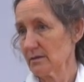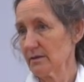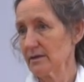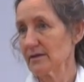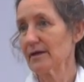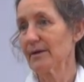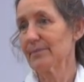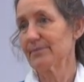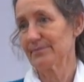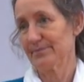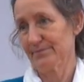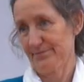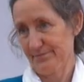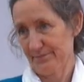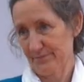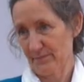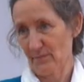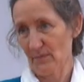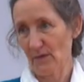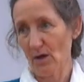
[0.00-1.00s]
Yep.
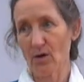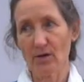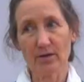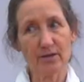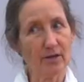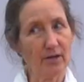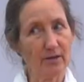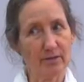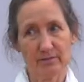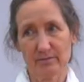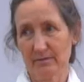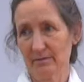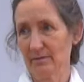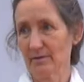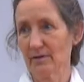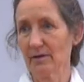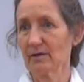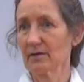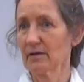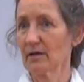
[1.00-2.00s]
Oh no,
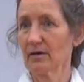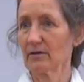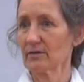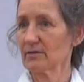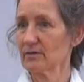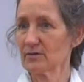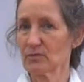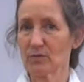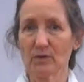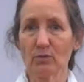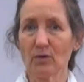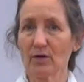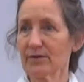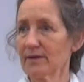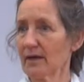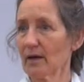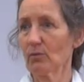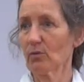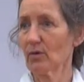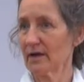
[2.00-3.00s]
because we want
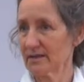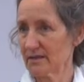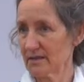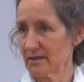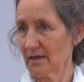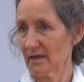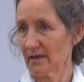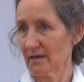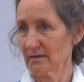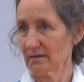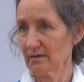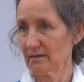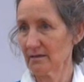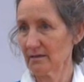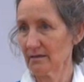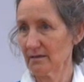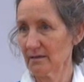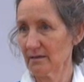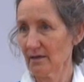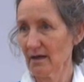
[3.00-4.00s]
that waste out.
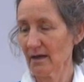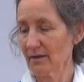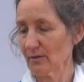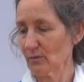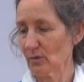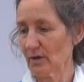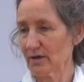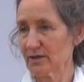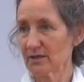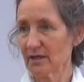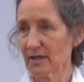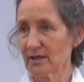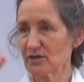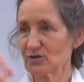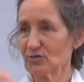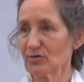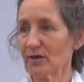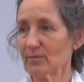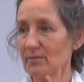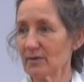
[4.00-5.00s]
Otherwise,
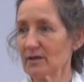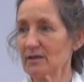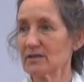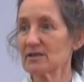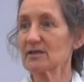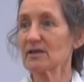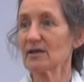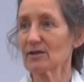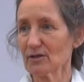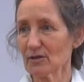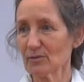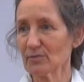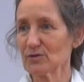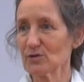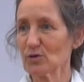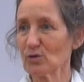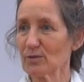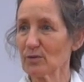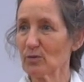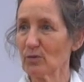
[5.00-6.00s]
next treatment, his skin will
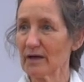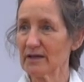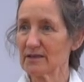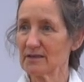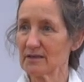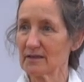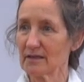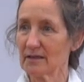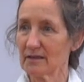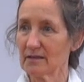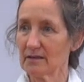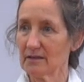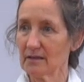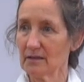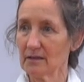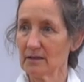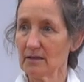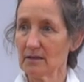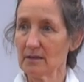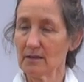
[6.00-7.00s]
absorb the waste again.
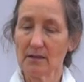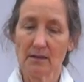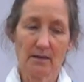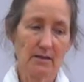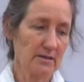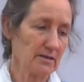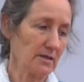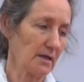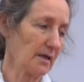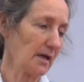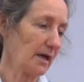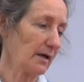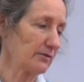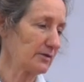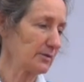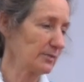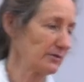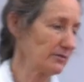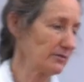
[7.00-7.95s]
So you have to be